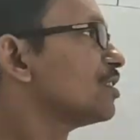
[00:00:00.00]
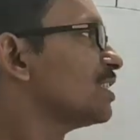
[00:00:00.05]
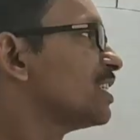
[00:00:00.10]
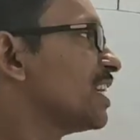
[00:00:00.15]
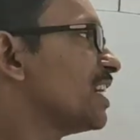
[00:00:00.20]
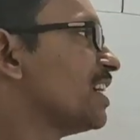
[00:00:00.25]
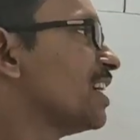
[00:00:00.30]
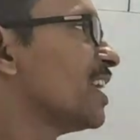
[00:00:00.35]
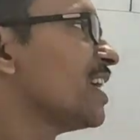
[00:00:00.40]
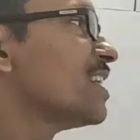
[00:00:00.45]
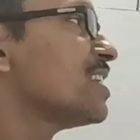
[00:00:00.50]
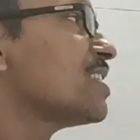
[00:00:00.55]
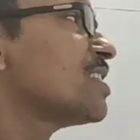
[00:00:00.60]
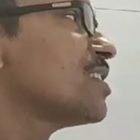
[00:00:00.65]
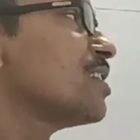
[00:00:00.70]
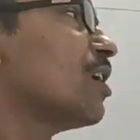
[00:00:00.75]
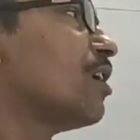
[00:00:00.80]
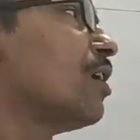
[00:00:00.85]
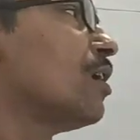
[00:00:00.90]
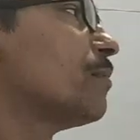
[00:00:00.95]
what is the
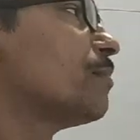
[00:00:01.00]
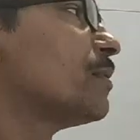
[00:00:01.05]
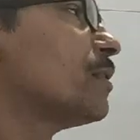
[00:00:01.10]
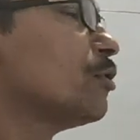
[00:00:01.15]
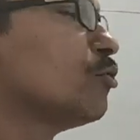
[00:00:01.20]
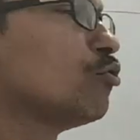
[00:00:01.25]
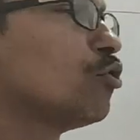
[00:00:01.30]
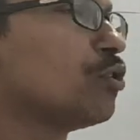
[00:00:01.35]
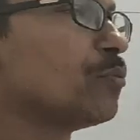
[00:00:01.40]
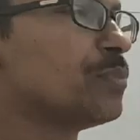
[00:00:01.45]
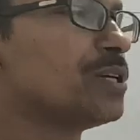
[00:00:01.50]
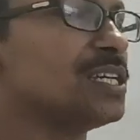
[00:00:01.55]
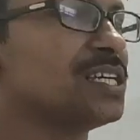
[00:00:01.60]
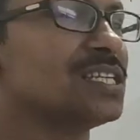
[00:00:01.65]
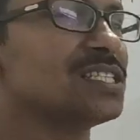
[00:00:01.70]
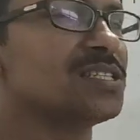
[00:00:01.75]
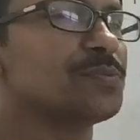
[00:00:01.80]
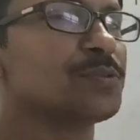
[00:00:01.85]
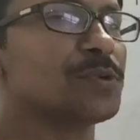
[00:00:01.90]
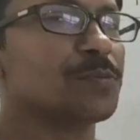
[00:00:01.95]
tendency
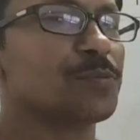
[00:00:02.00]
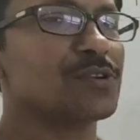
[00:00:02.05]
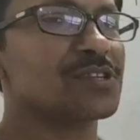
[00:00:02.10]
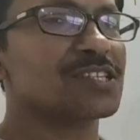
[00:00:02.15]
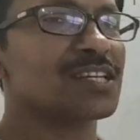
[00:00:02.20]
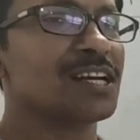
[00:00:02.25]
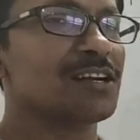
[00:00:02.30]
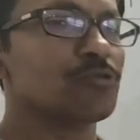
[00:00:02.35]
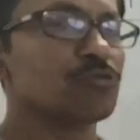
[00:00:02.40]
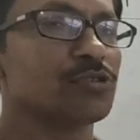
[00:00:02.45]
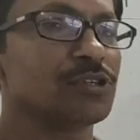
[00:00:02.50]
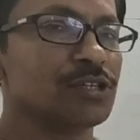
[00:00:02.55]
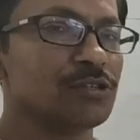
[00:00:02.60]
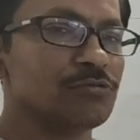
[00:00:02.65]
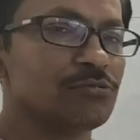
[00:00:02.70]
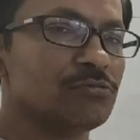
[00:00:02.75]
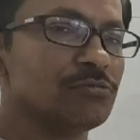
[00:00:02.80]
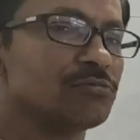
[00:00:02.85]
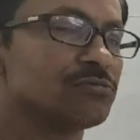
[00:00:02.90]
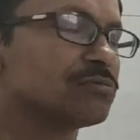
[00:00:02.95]
of, V is proportional
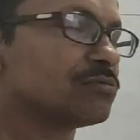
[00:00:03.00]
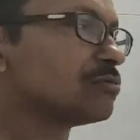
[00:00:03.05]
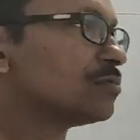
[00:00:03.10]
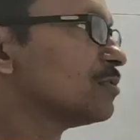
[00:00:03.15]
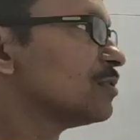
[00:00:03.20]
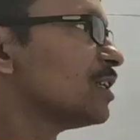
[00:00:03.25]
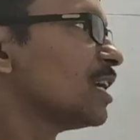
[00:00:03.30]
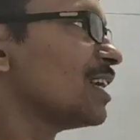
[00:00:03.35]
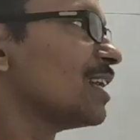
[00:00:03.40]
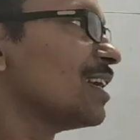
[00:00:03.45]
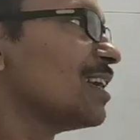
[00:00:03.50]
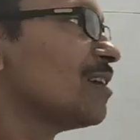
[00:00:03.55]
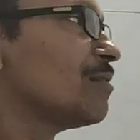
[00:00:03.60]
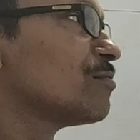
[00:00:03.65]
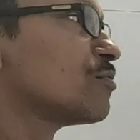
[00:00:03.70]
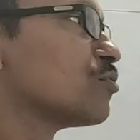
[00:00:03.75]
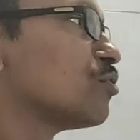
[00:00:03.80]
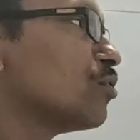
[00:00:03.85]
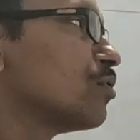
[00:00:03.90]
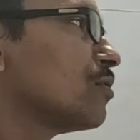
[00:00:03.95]
to Q, that I
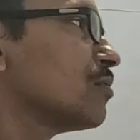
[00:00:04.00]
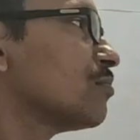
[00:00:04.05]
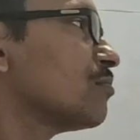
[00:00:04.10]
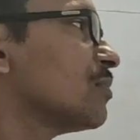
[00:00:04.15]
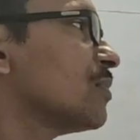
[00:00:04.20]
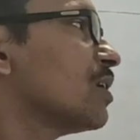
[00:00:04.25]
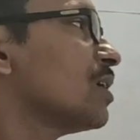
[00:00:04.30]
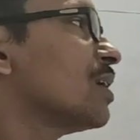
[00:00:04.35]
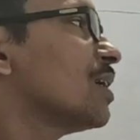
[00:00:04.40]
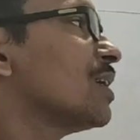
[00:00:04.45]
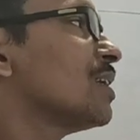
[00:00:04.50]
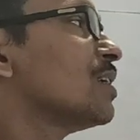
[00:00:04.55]
have shown.